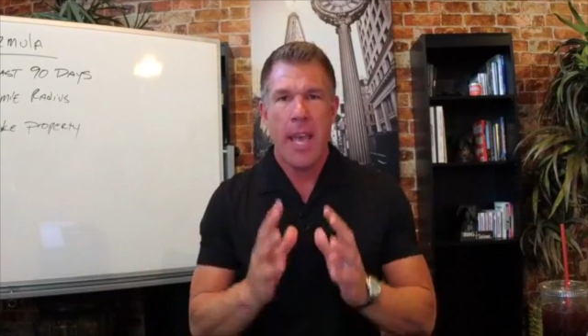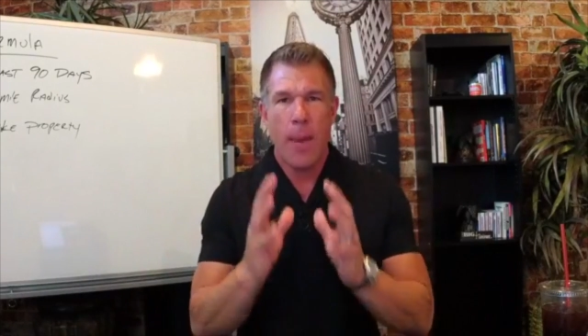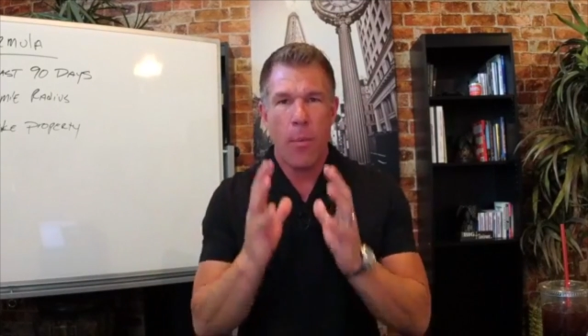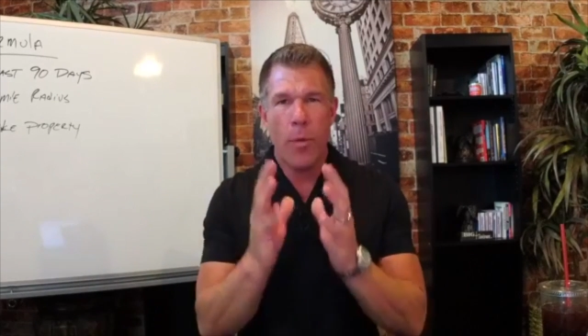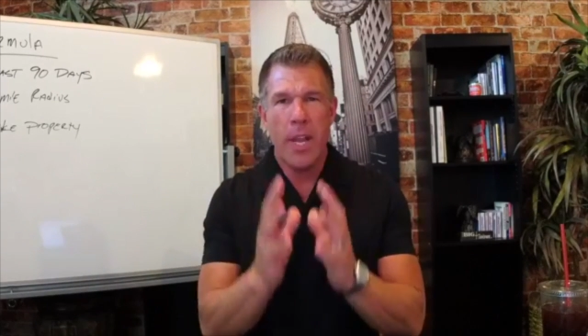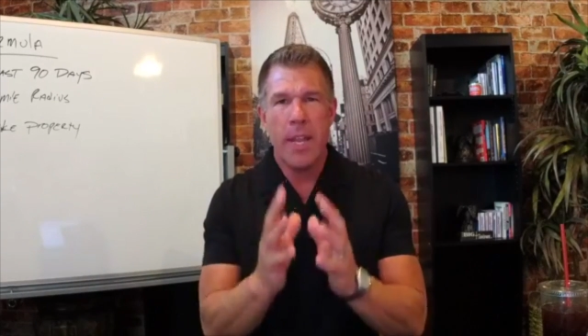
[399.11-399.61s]

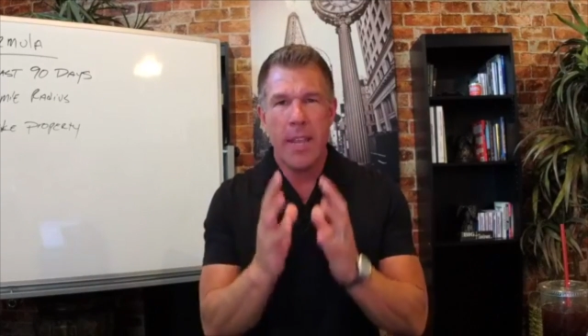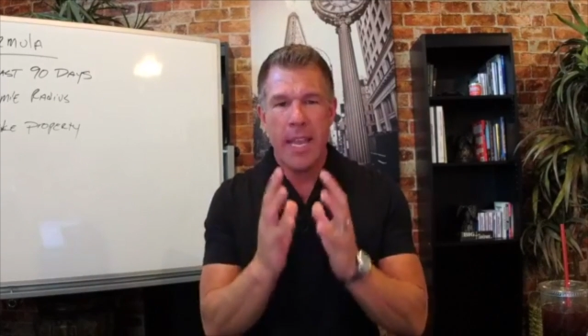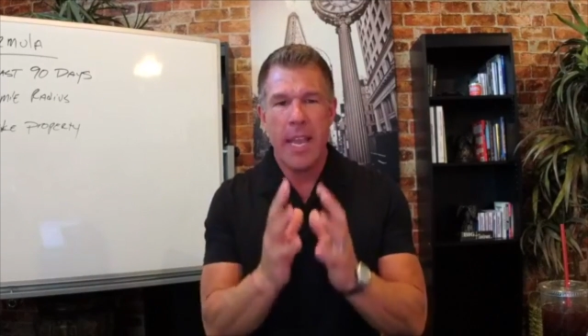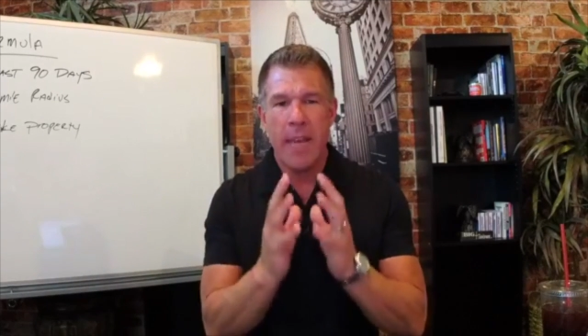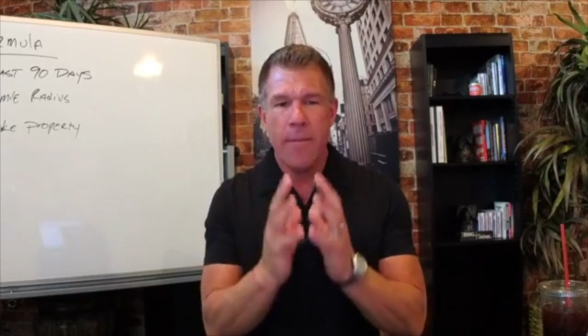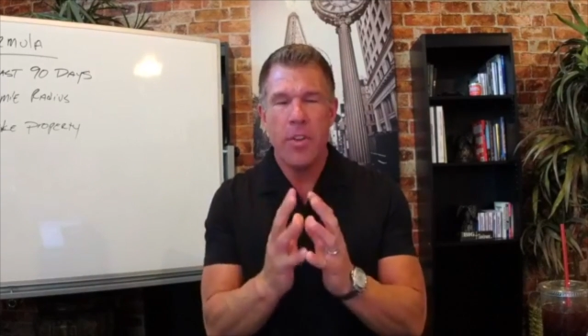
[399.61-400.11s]
And when
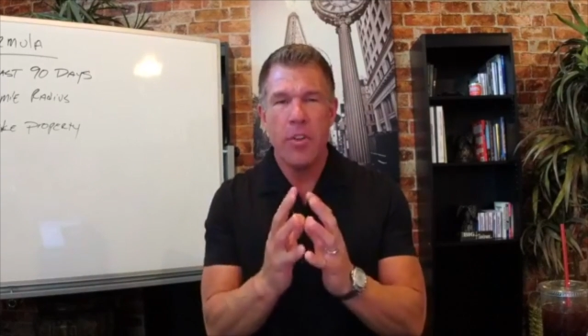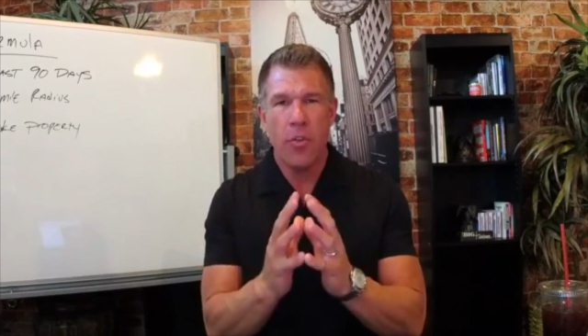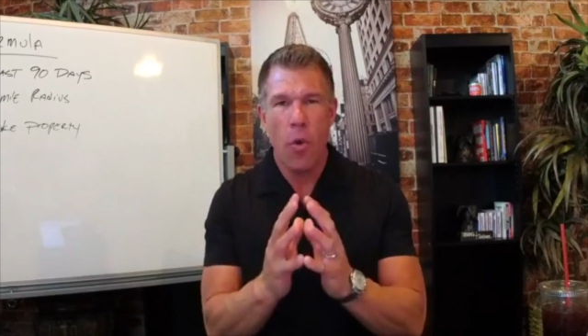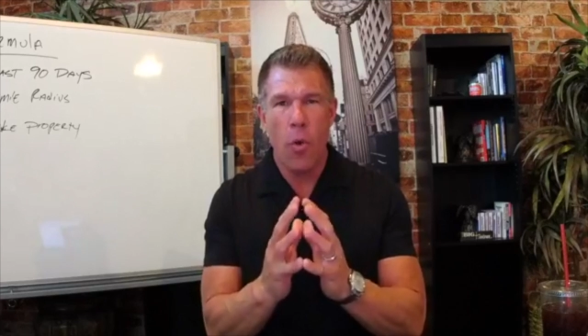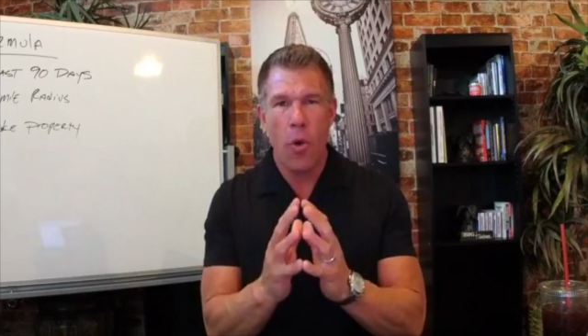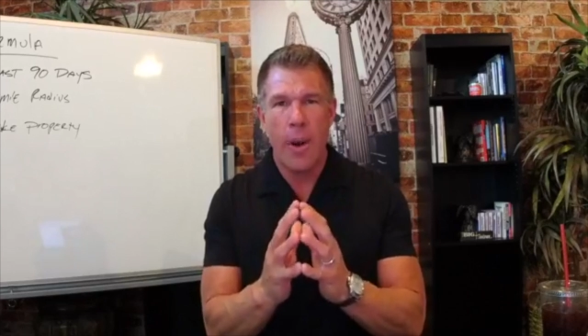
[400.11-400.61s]
the
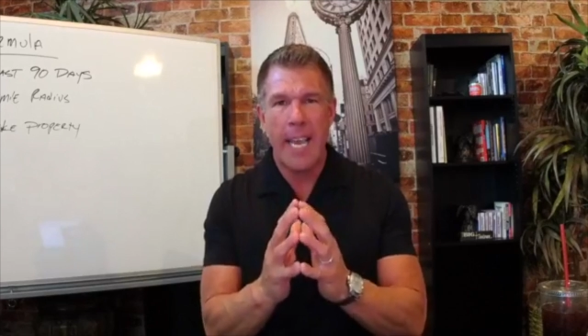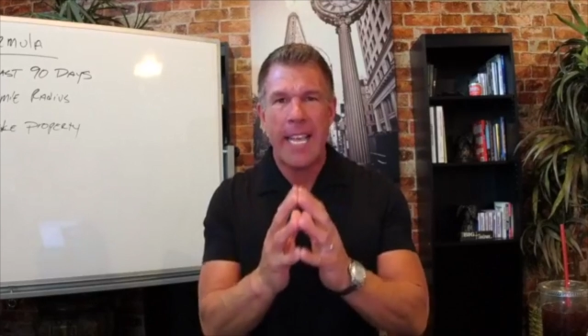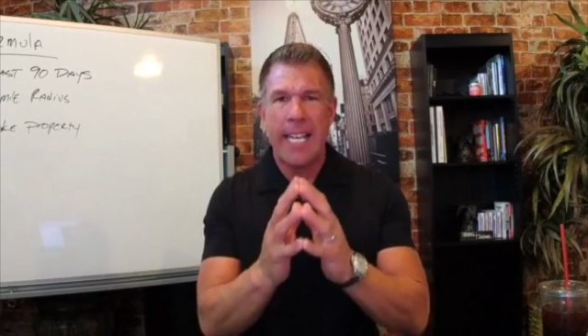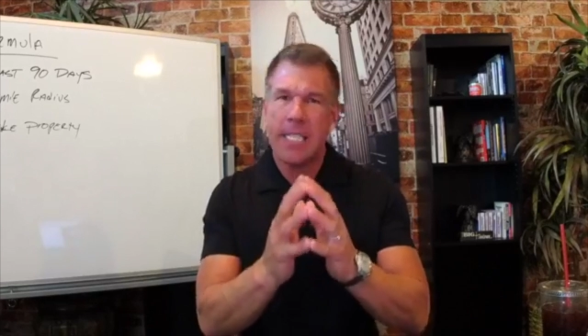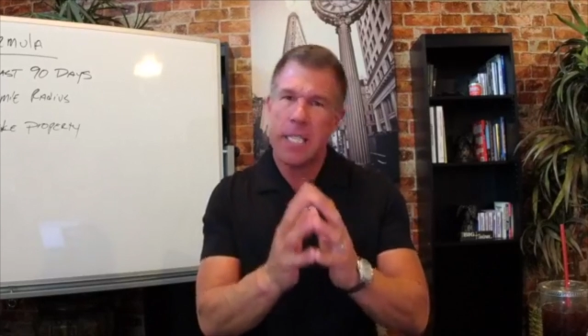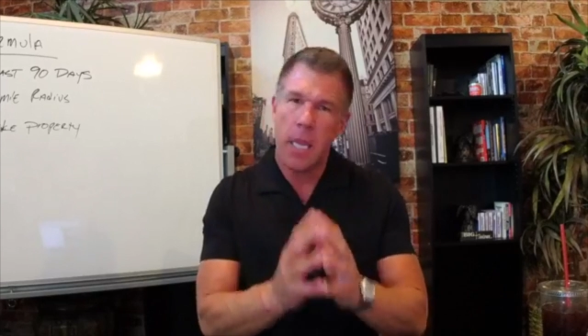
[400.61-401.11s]
inventory
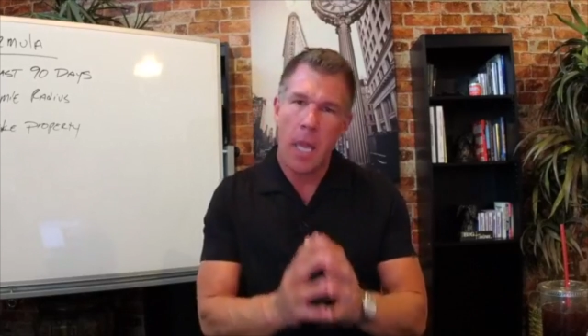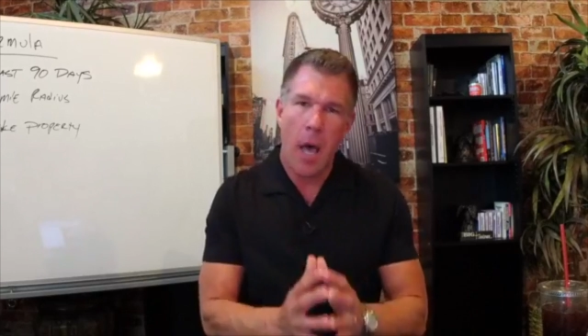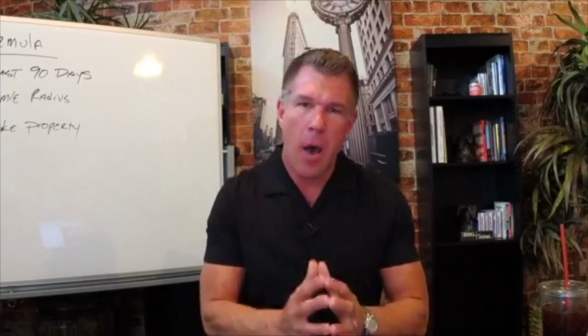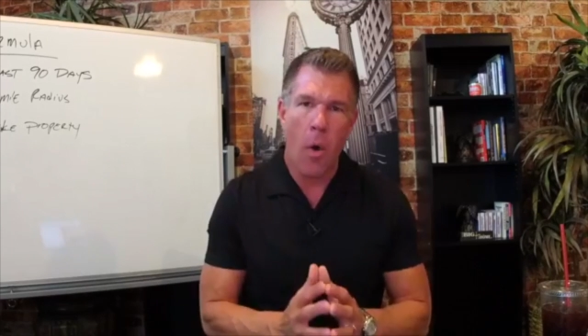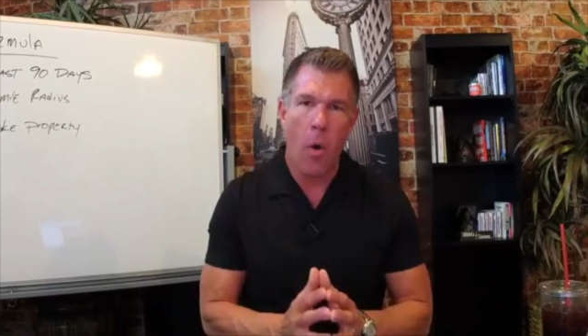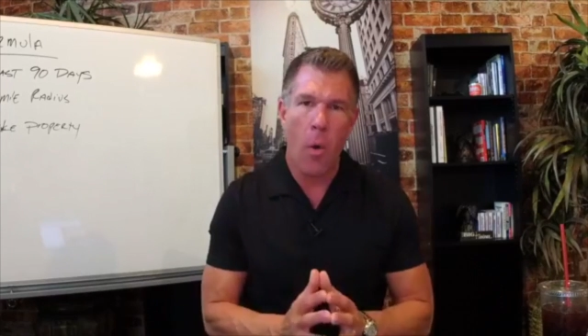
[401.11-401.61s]
is
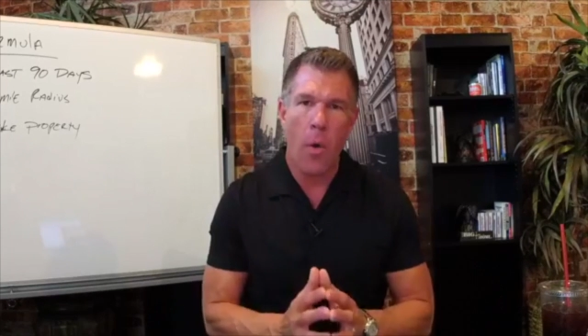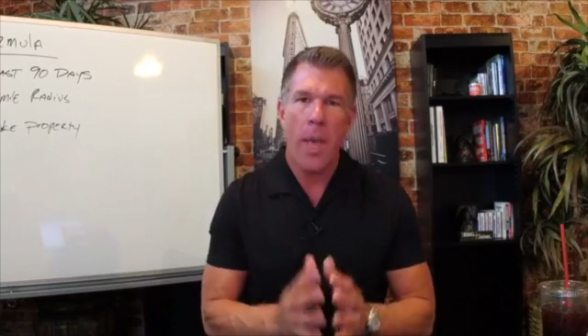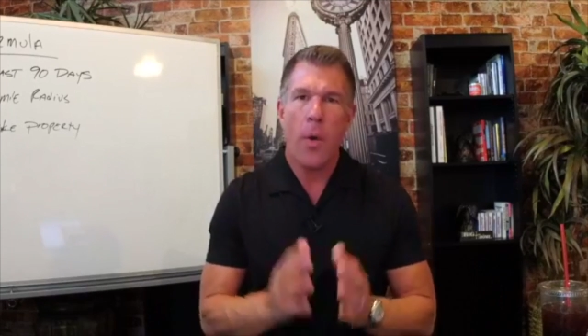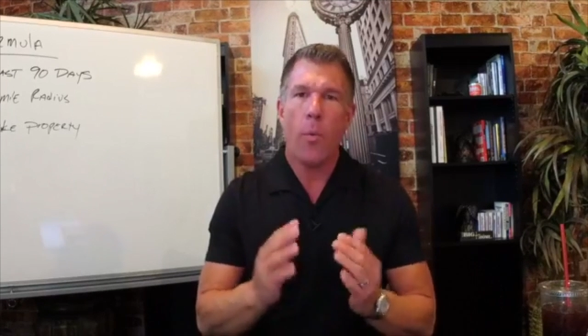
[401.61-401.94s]
low,